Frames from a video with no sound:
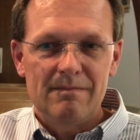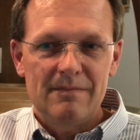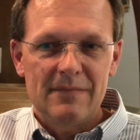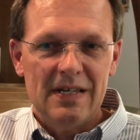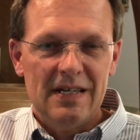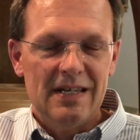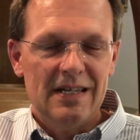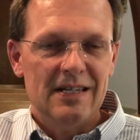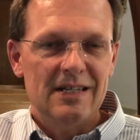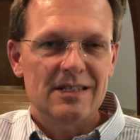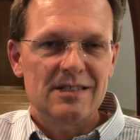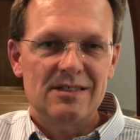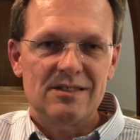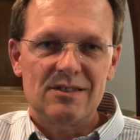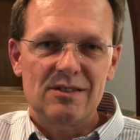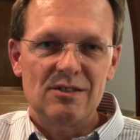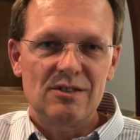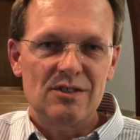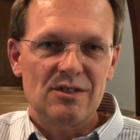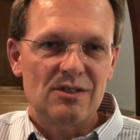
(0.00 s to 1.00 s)
It is
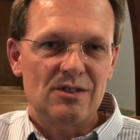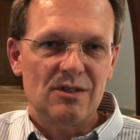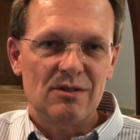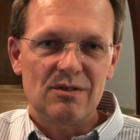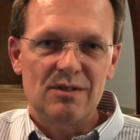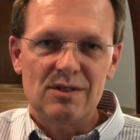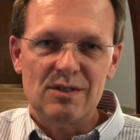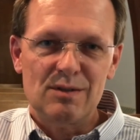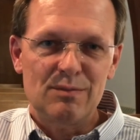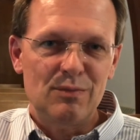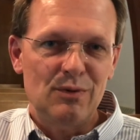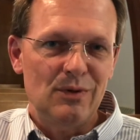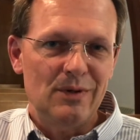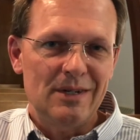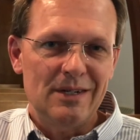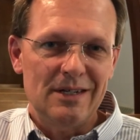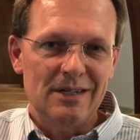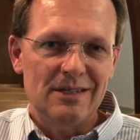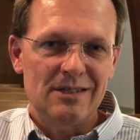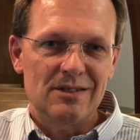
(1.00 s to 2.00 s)
just so
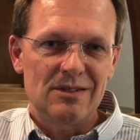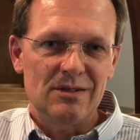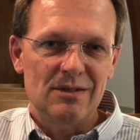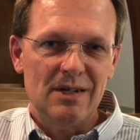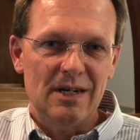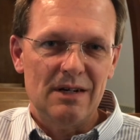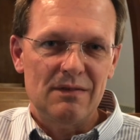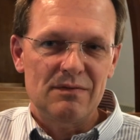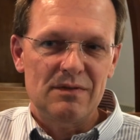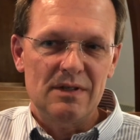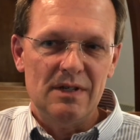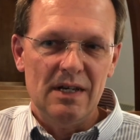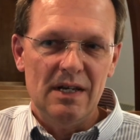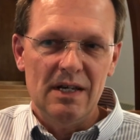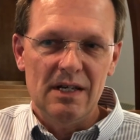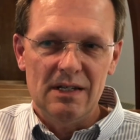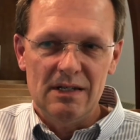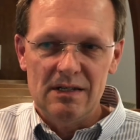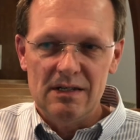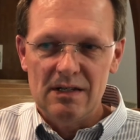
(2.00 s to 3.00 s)
disappointing to have to
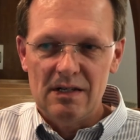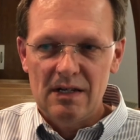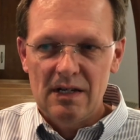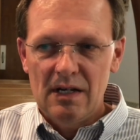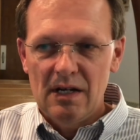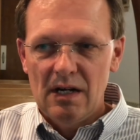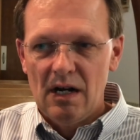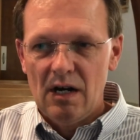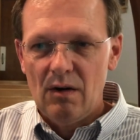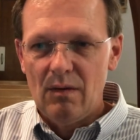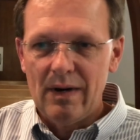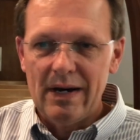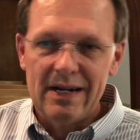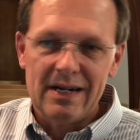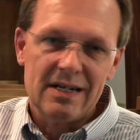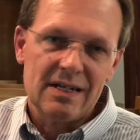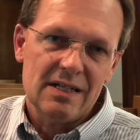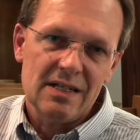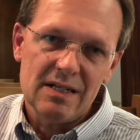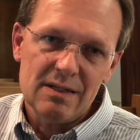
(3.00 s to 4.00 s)
end AWANA
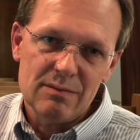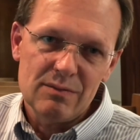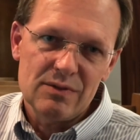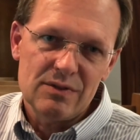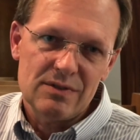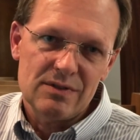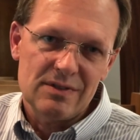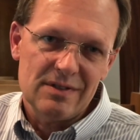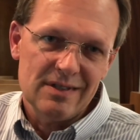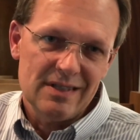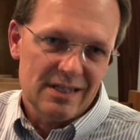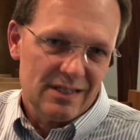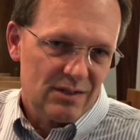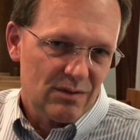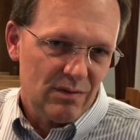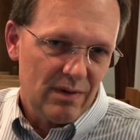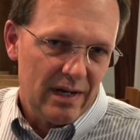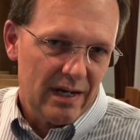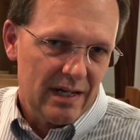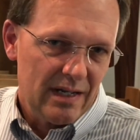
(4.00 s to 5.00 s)
clubs this
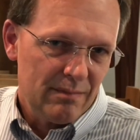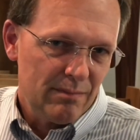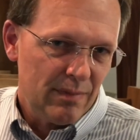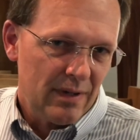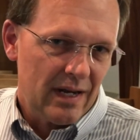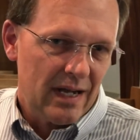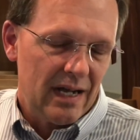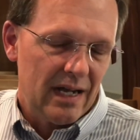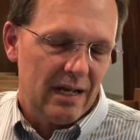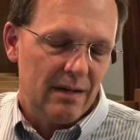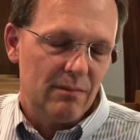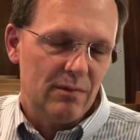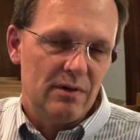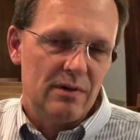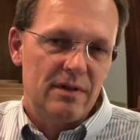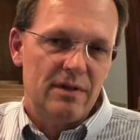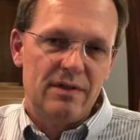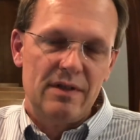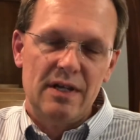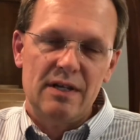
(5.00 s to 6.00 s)
way, but I am really
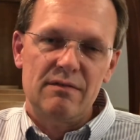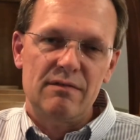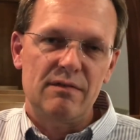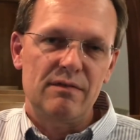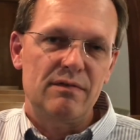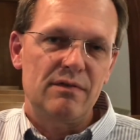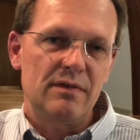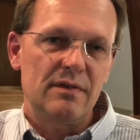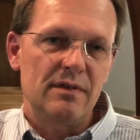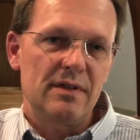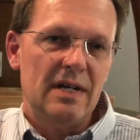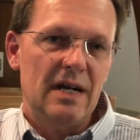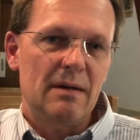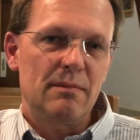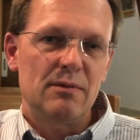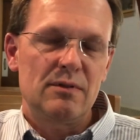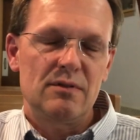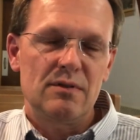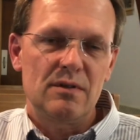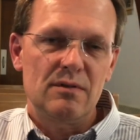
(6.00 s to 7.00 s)
thankful for the
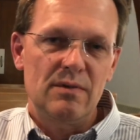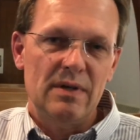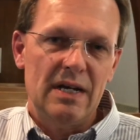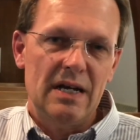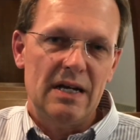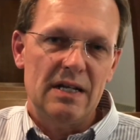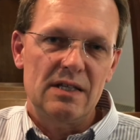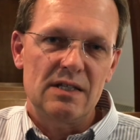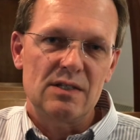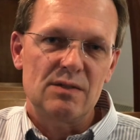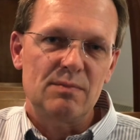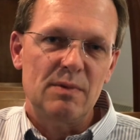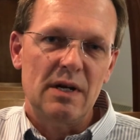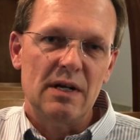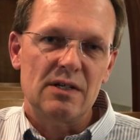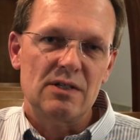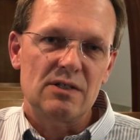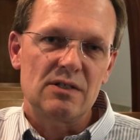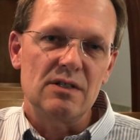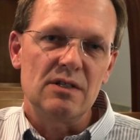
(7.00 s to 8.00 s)
opportunity we had this
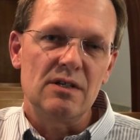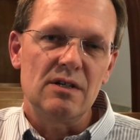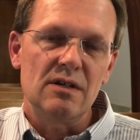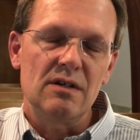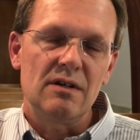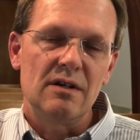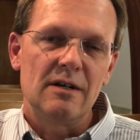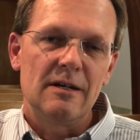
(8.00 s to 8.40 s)
past year